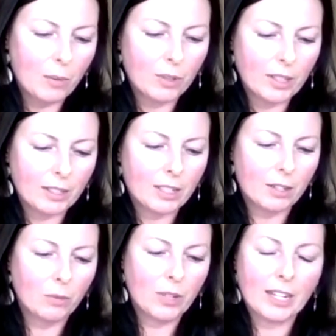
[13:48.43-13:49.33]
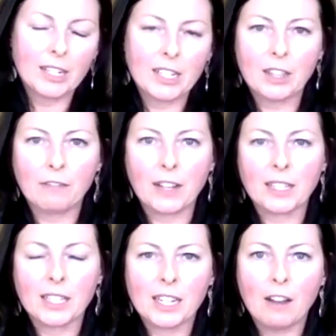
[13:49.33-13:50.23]
we'll get into the
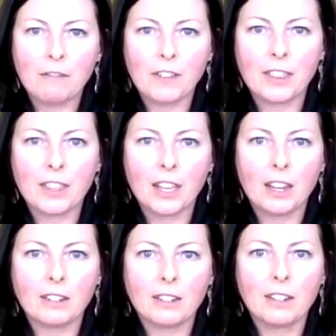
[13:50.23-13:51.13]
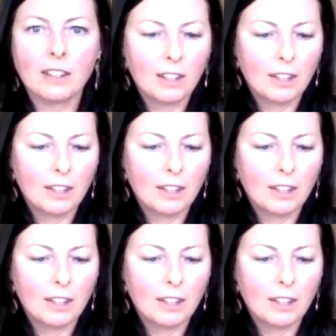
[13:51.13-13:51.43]
fun stuff, and then